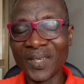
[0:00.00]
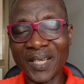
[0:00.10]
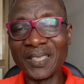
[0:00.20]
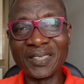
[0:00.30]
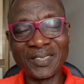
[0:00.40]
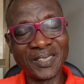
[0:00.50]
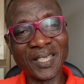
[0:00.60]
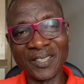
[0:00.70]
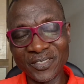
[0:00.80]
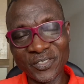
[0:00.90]
I
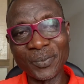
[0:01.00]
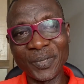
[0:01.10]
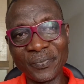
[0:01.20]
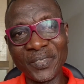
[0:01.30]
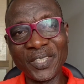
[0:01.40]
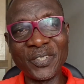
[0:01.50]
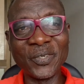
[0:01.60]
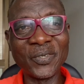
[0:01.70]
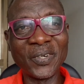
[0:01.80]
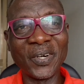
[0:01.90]
just dropped a
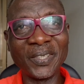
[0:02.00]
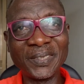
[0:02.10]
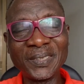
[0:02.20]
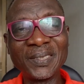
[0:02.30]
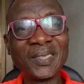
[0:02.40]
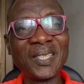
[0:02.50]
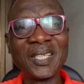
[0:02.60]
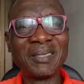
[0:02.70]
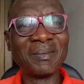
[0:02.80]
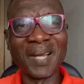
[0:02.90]
video on
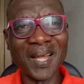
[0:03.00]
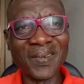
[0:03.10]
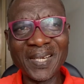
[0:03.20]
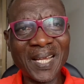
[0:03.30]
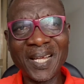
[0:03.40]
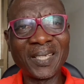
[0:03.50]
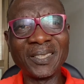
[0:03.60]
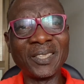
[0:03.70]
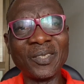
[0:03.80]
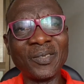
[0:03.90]
another
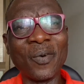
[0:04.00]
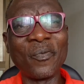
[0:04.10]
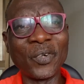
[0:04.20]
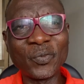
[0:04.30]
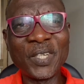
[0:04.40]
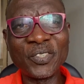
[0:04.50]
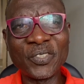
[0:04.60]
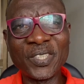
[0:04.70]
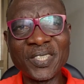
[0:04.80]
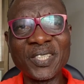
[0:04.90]
unfortunate
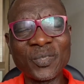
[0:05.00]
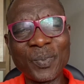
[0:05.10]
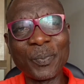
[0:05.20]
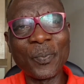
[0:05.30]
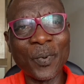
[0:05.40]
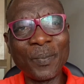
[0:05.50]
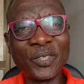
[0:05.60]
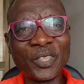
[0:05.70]
reasons people publish